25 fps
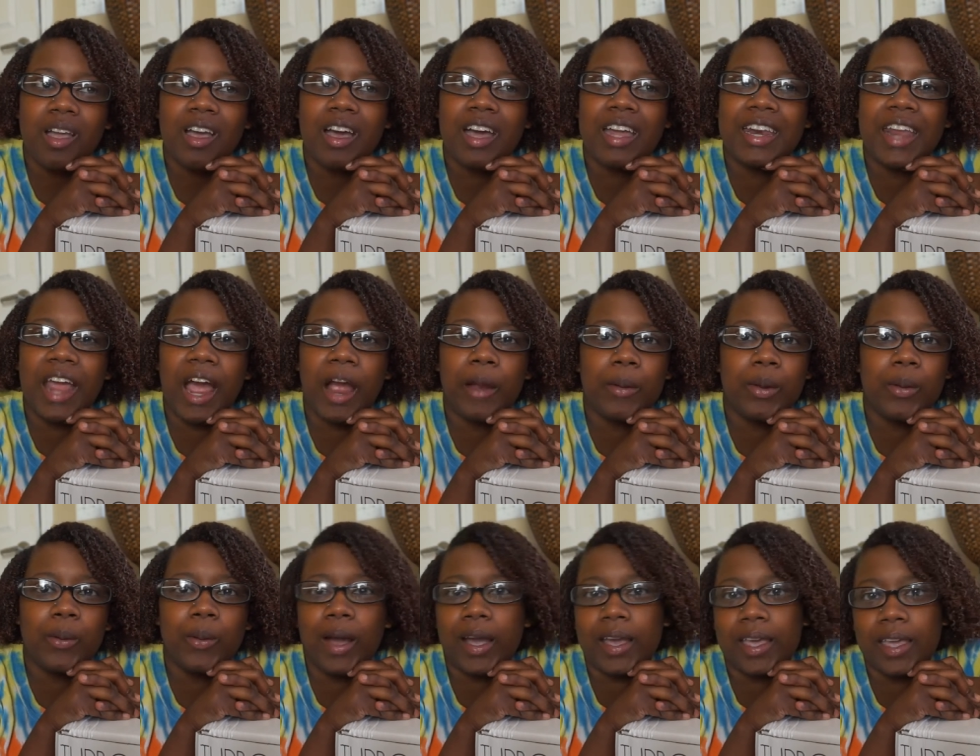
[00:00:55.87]
a
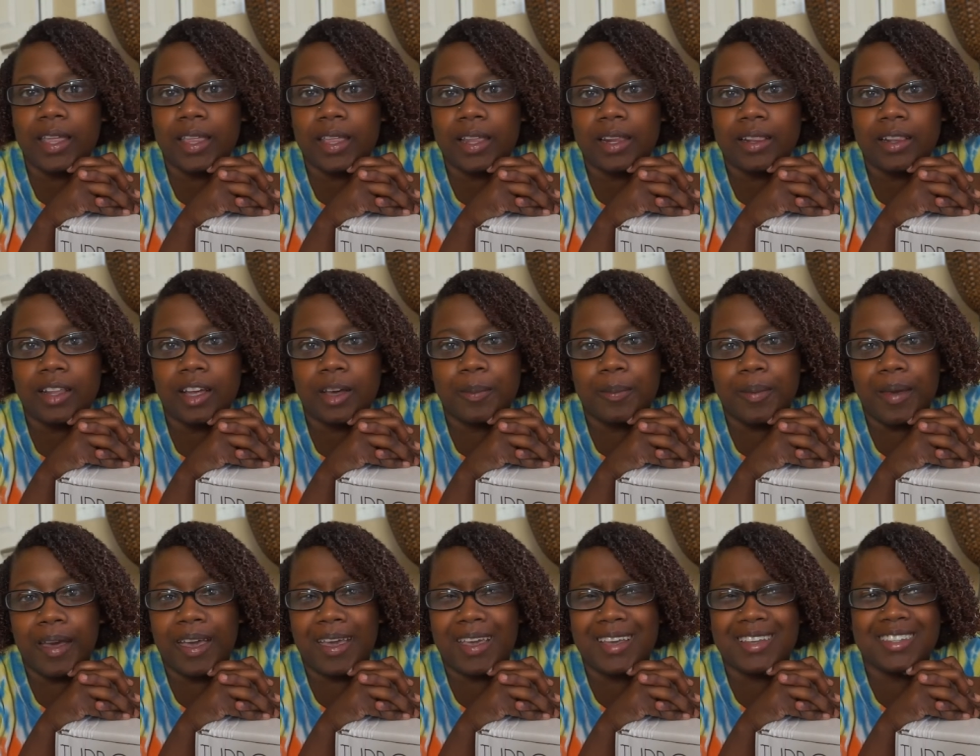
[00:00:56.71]
diary where I can look
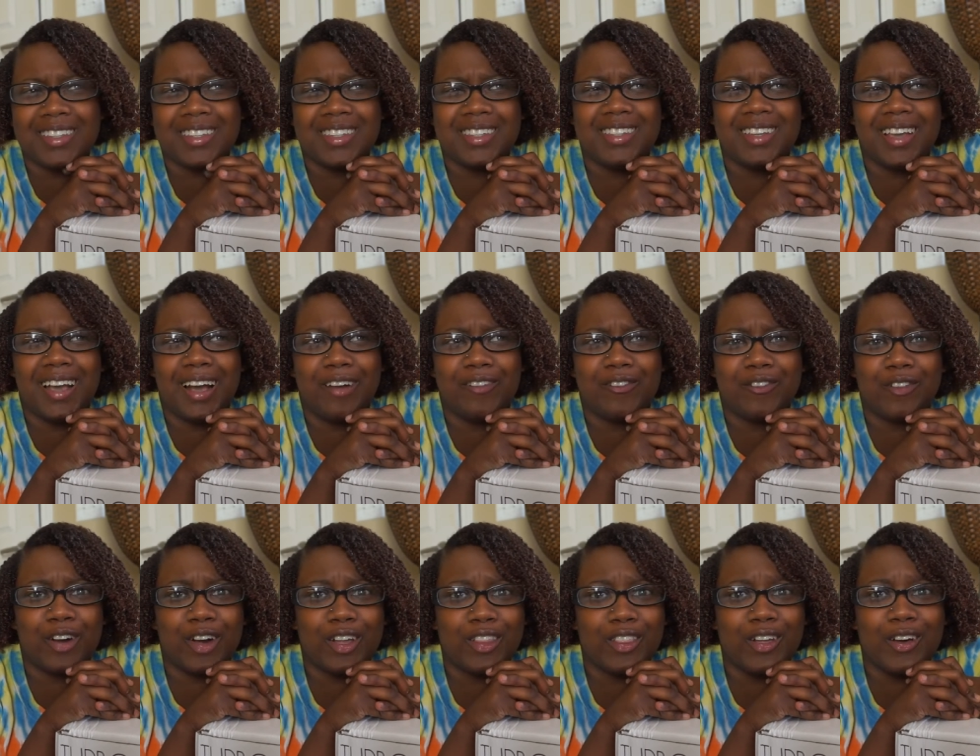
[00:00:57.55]
back and see how
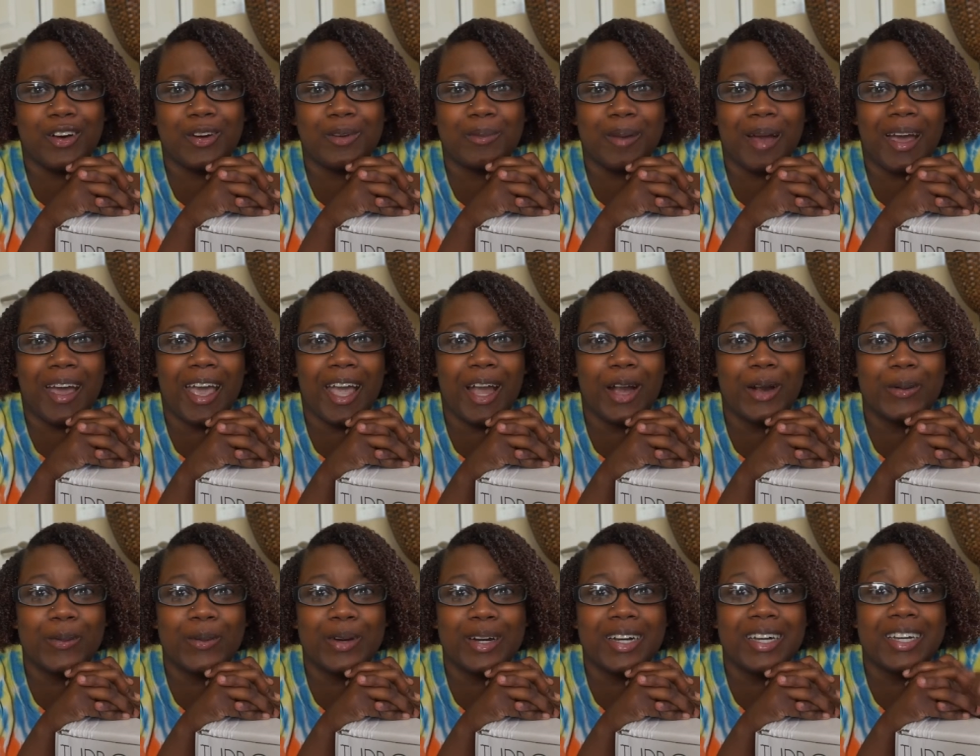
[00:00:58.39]
far along my
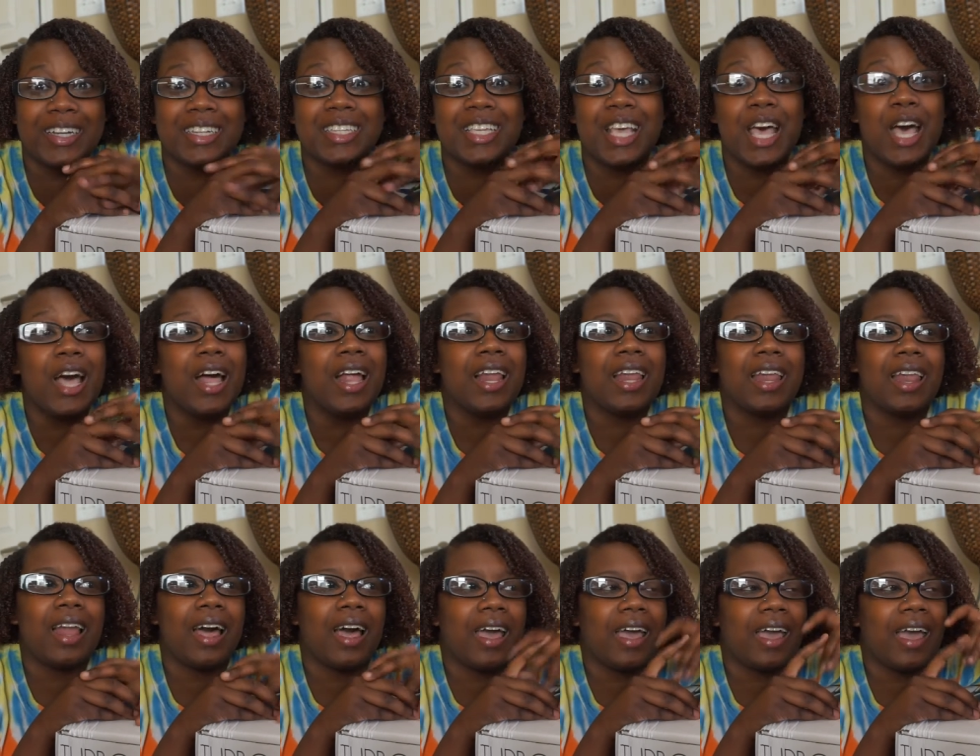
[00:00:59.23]
hair was
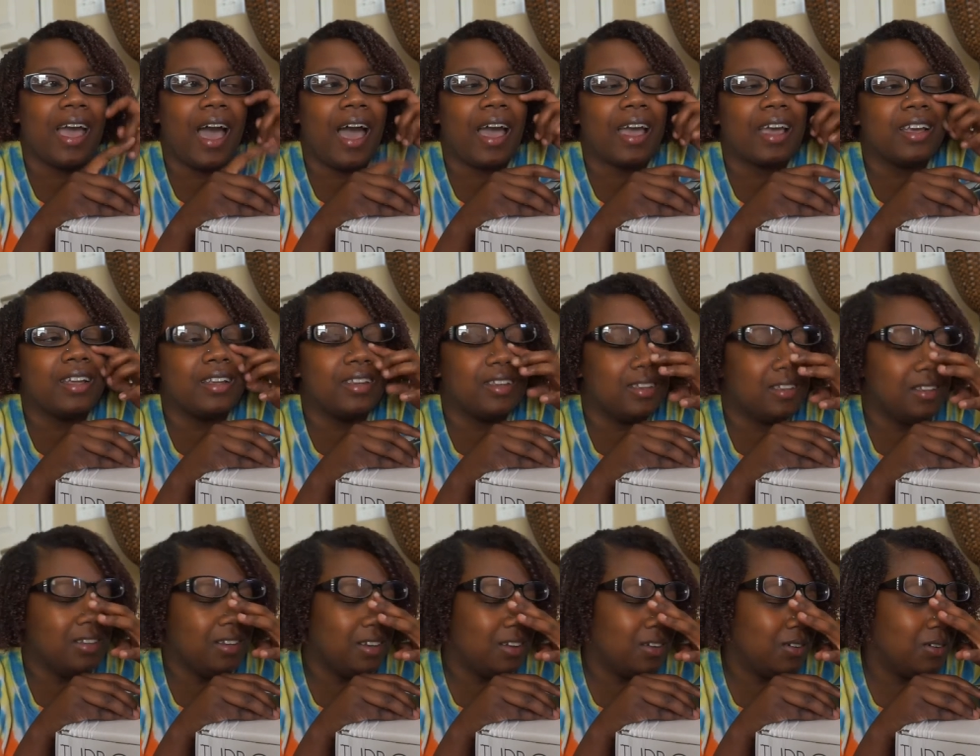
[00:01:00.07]
like I
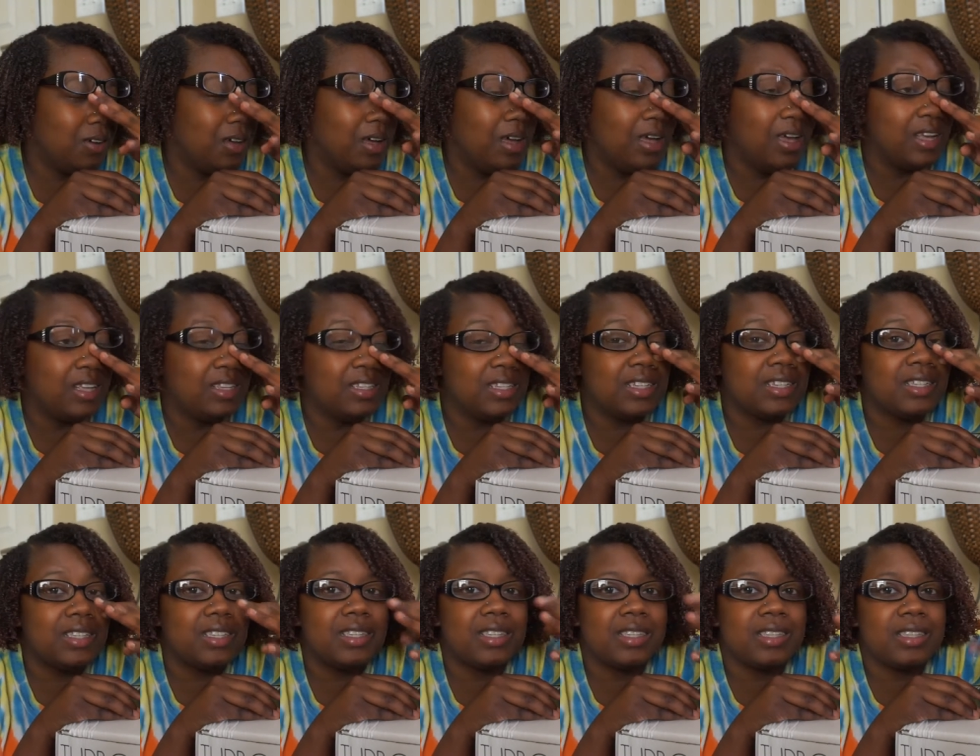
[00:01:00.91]
can you know
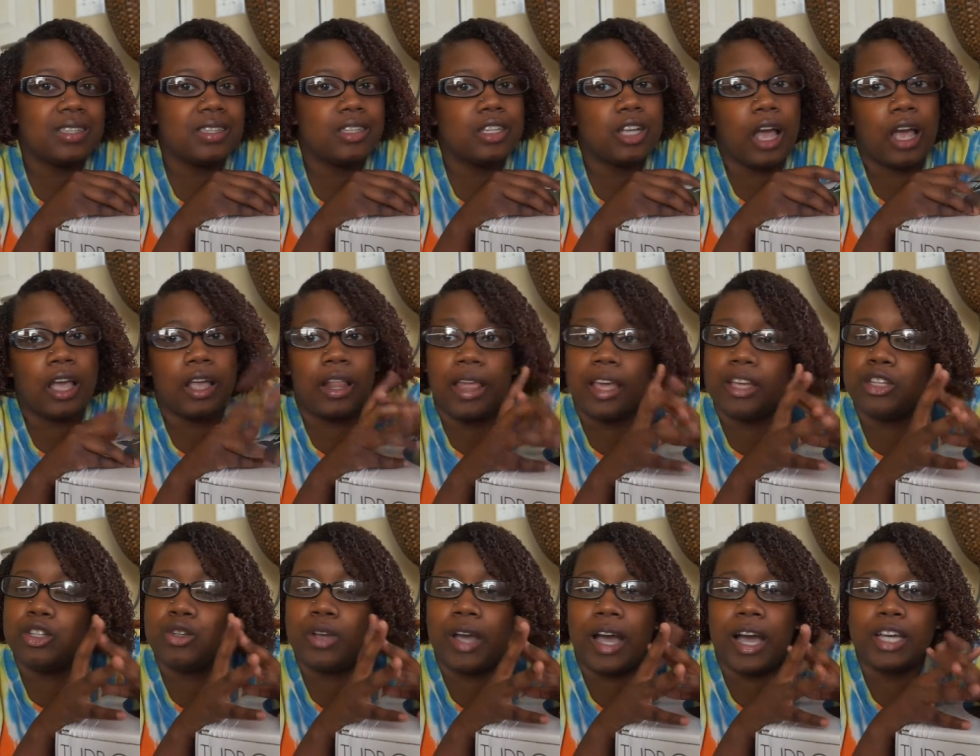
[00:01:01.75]
just
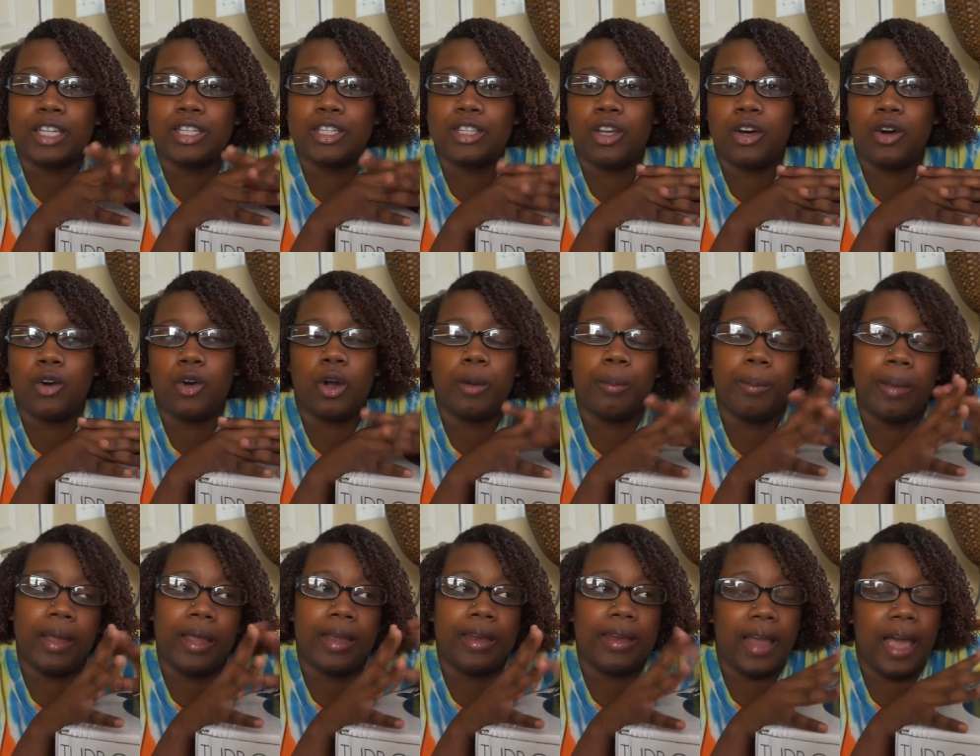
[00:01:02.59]
as you guys know or
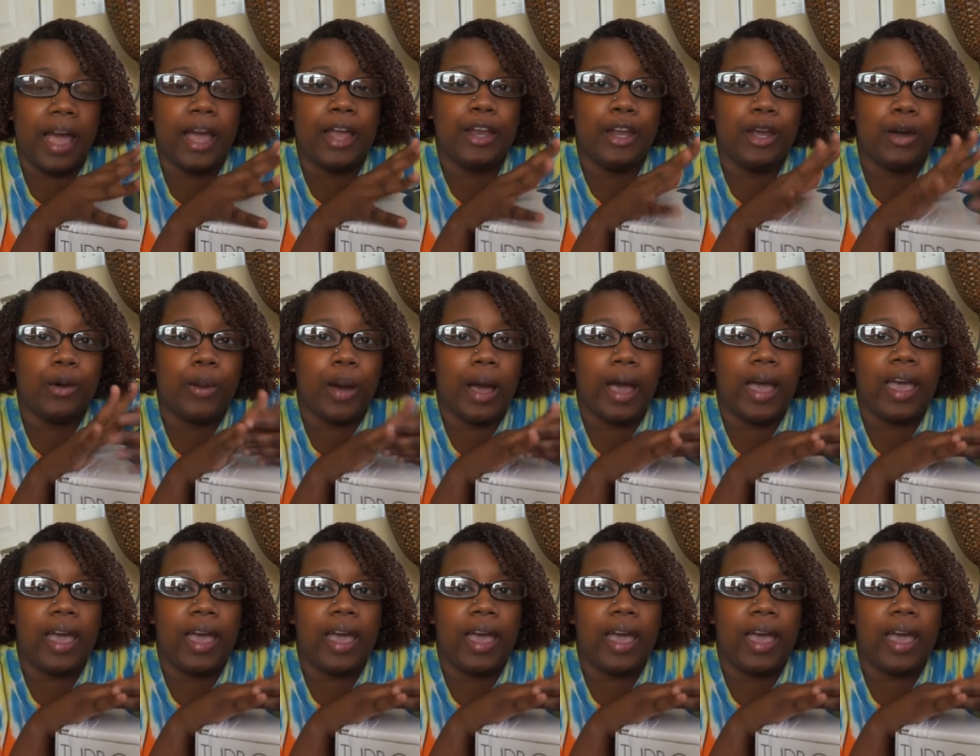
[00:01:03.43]
may not know, I